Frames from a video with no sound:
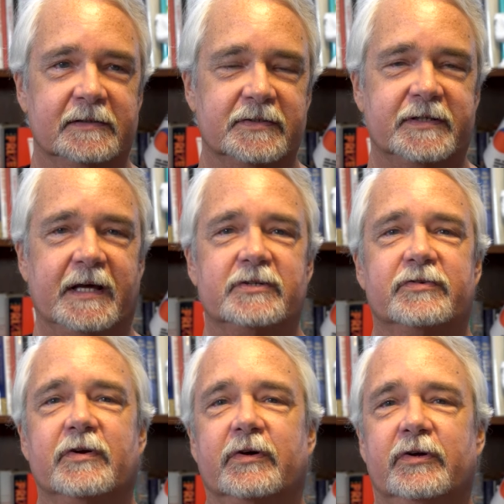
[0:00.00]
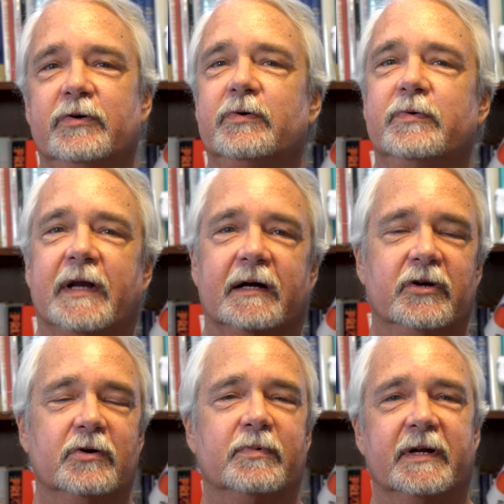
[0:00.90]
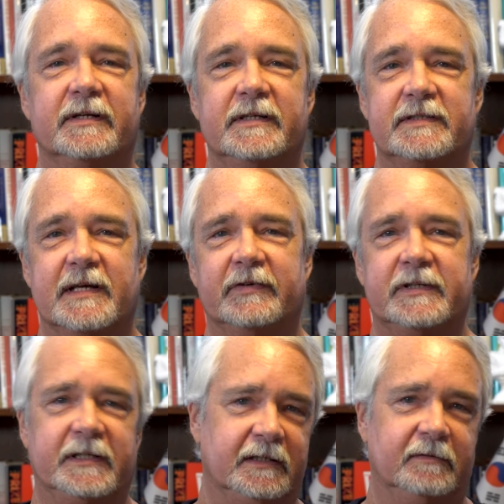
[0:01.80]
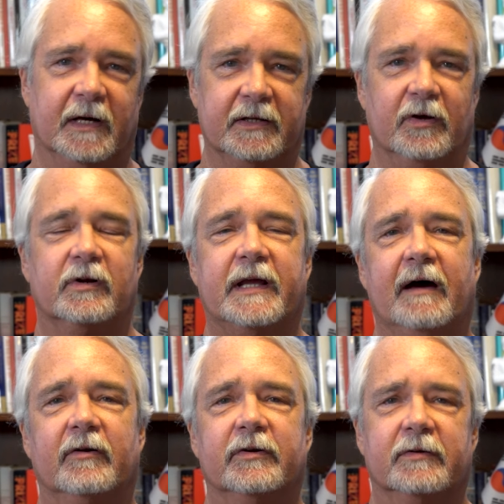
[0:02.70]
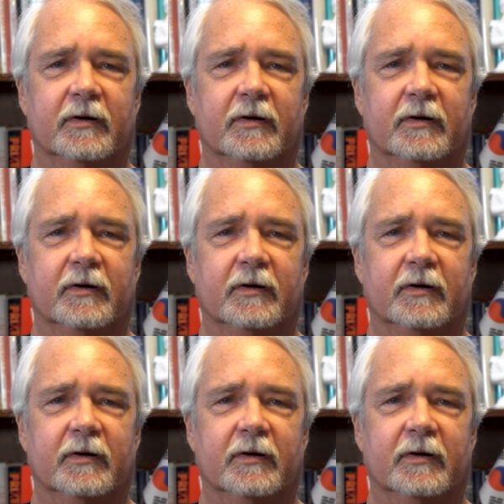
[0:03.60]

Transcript: staged their coup in October 1917 by the old calendar,